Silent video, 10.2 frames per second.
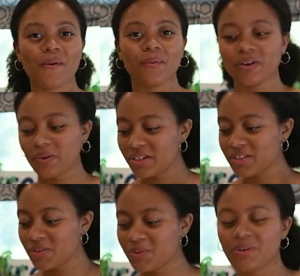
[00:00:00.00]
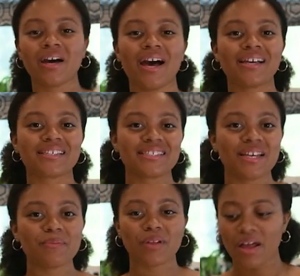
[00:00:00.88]
we're going to
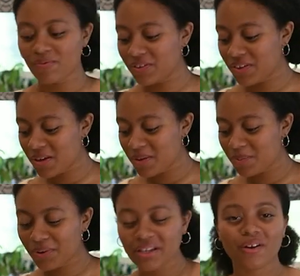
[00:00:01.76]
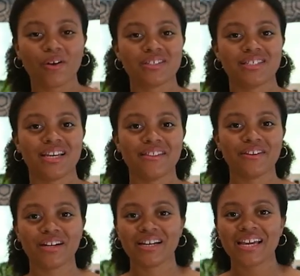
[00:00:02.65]
assemble everything, bring it all
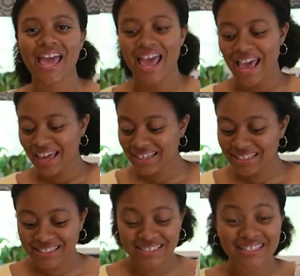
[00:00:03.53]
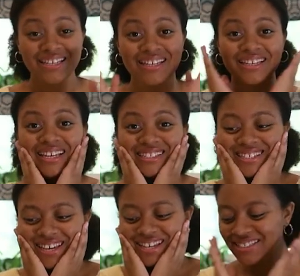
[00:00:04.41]
together, and get to
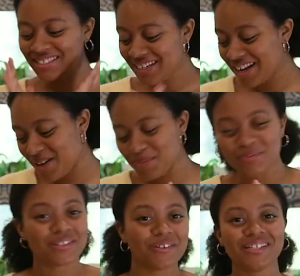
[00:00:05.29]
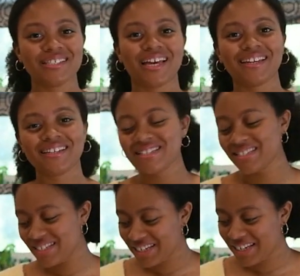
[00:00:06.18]
taste it. I'm so excited to
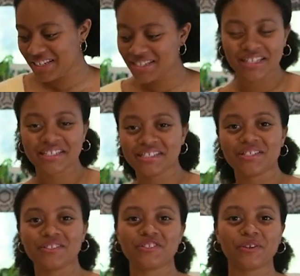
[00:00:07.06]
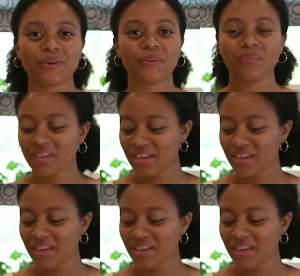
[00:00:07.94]
dig into this. So